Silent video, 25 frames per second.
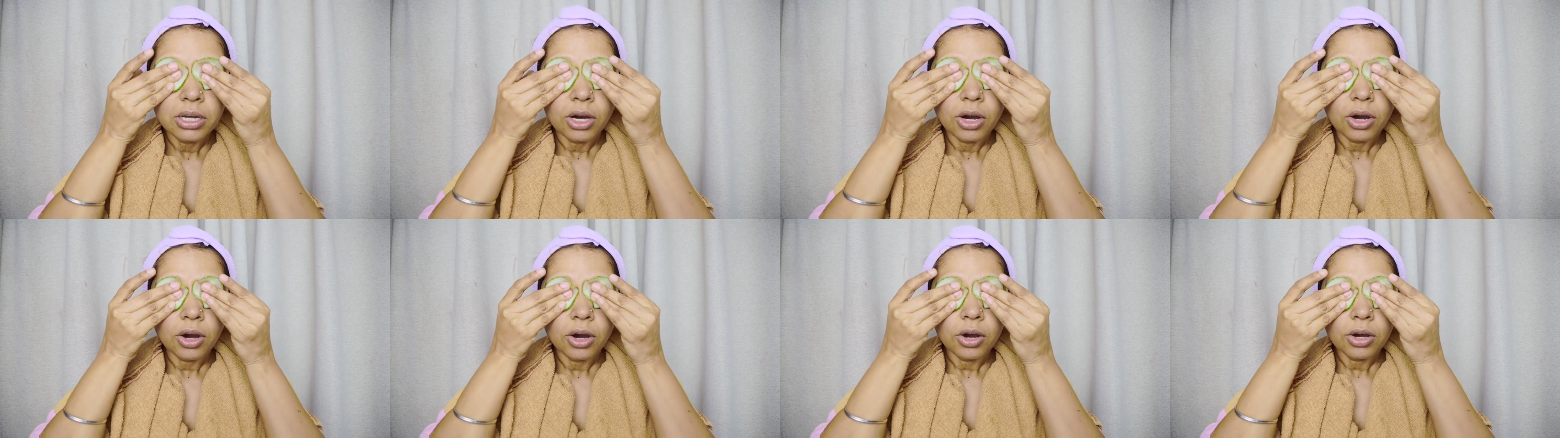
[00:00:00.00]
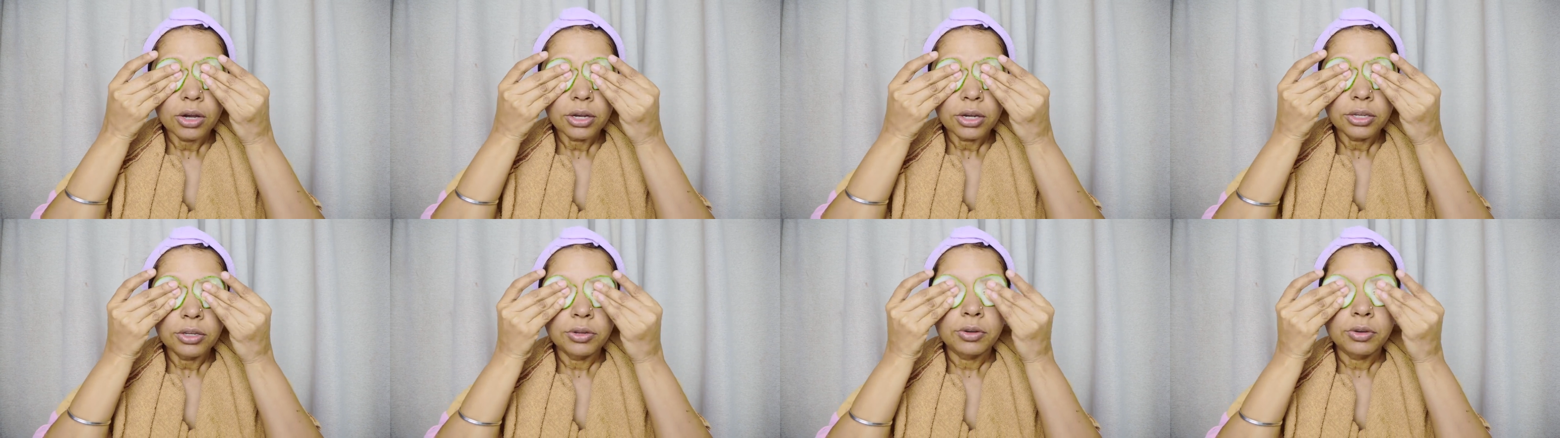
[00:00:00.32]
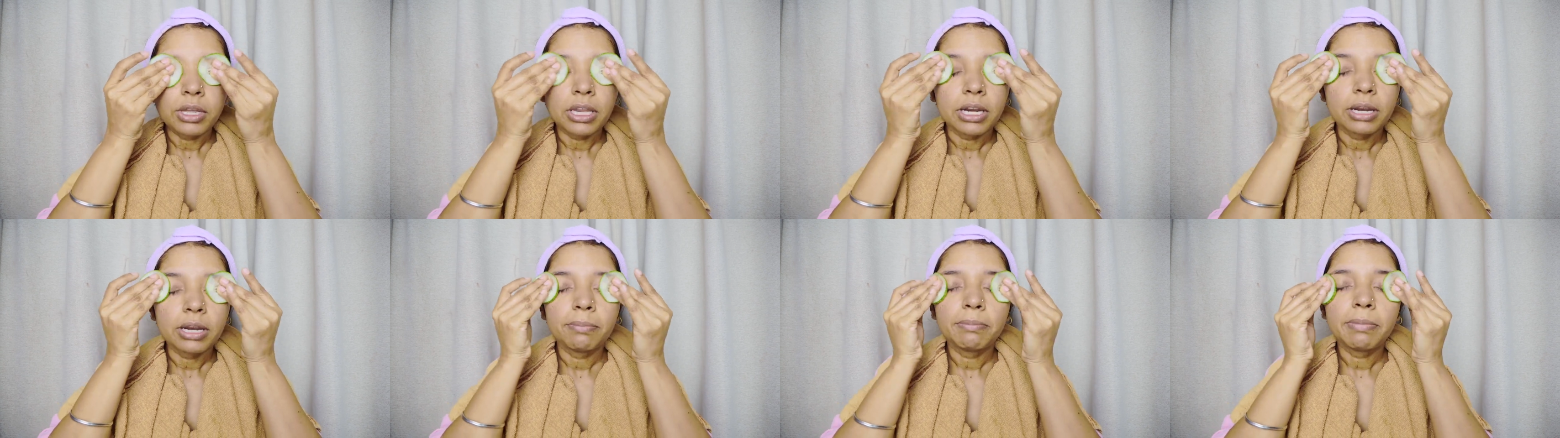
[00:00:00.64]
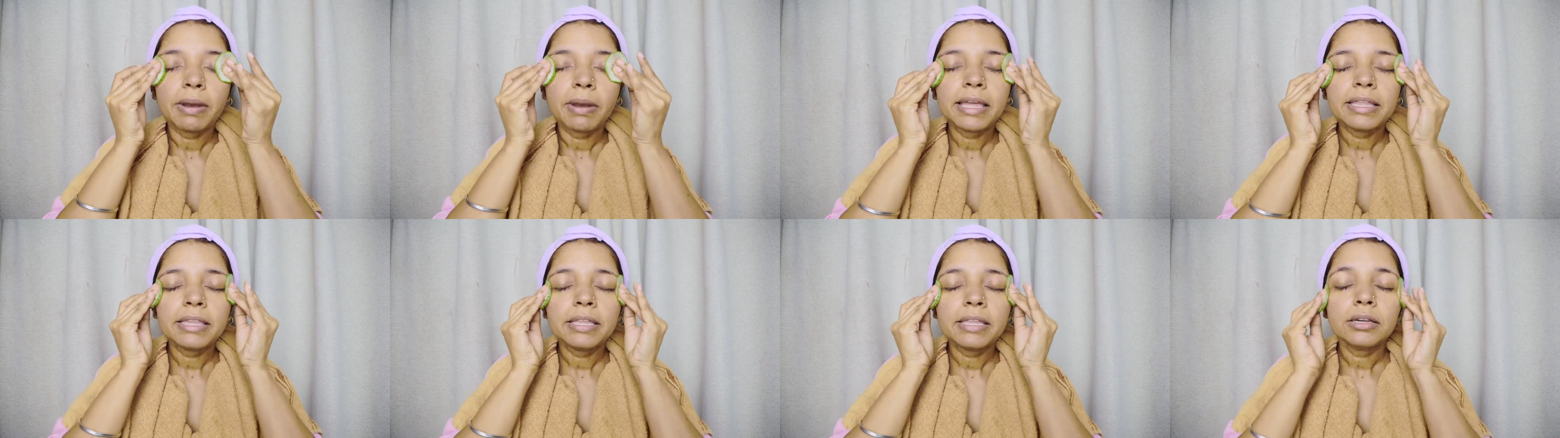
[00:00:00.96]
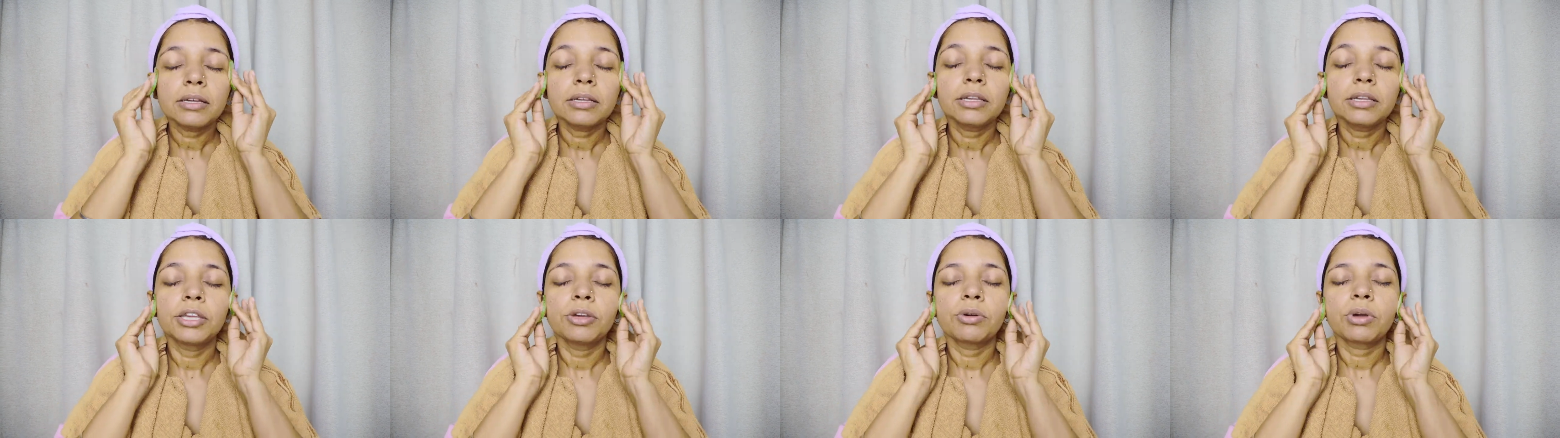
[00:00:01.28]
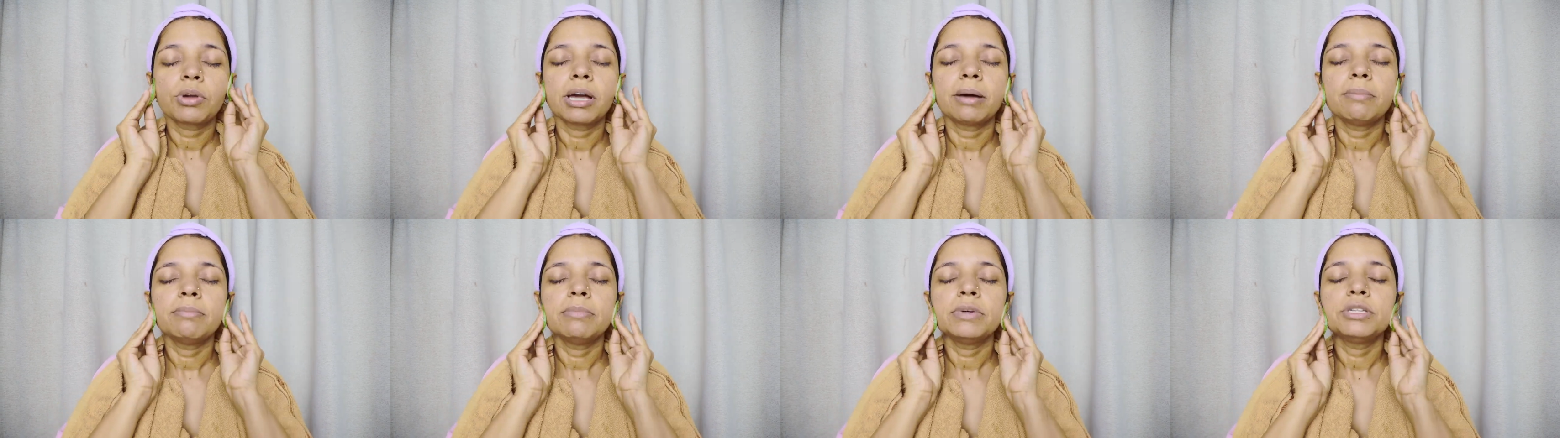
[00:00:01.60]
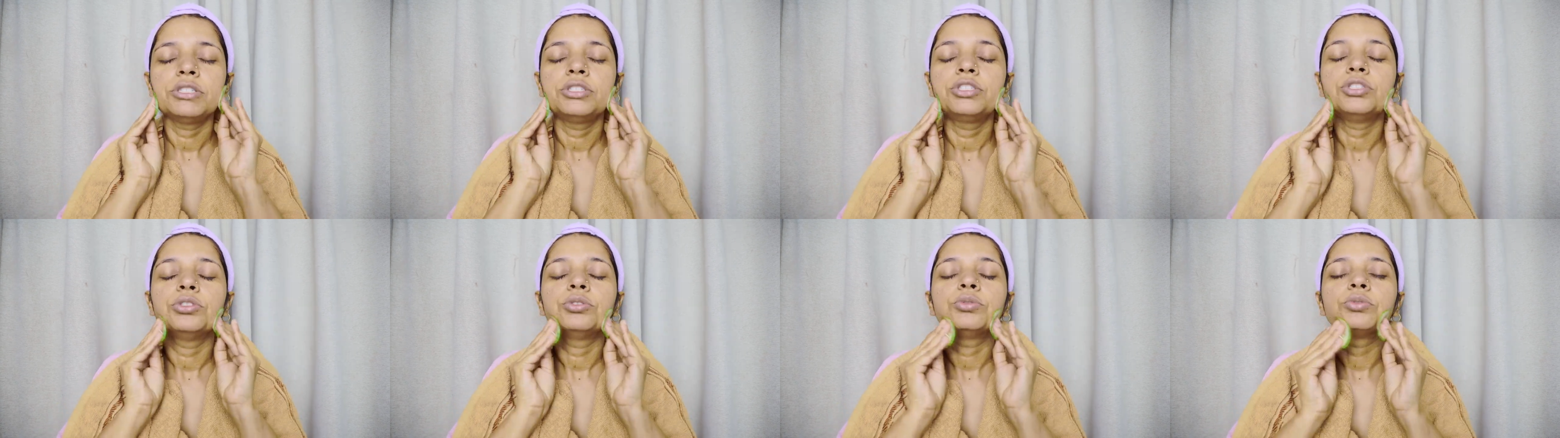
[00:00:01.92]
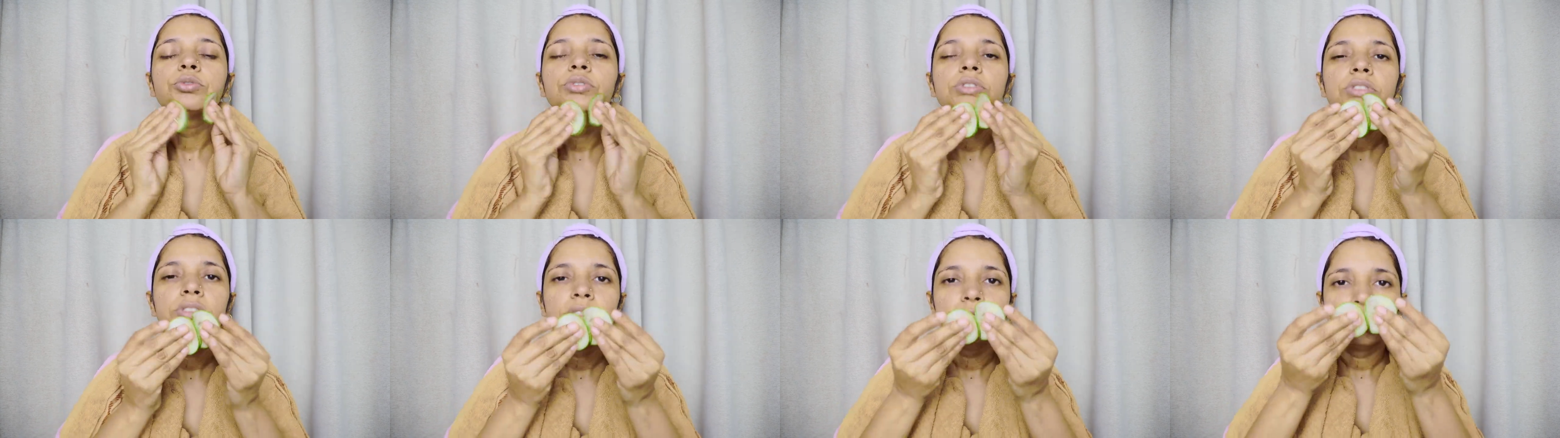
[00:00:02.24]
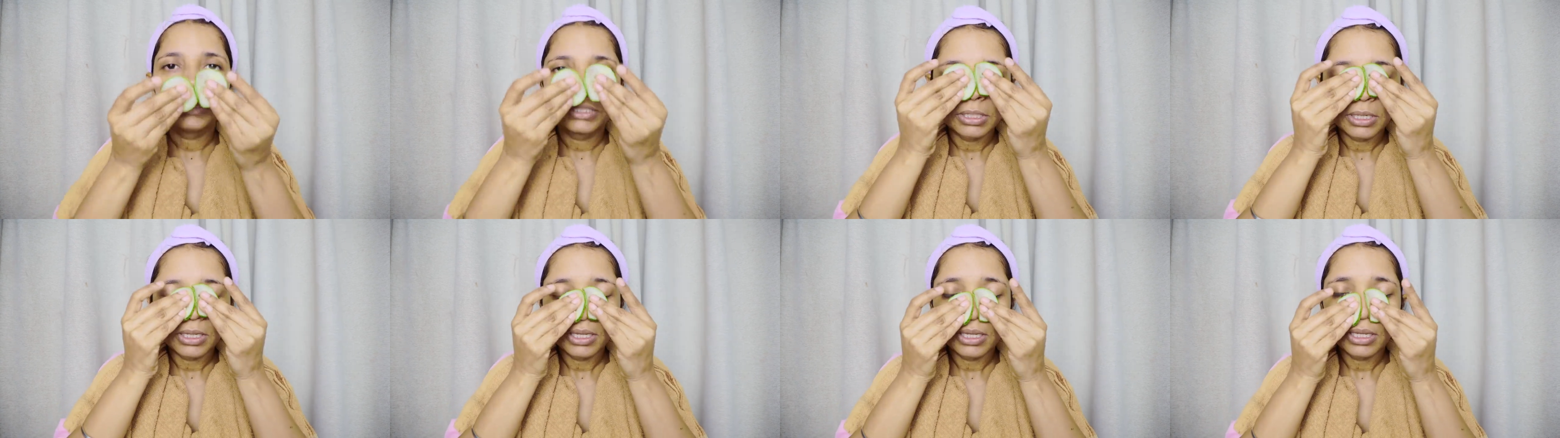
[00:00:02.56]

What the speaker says: or you can apply the cucumber juice.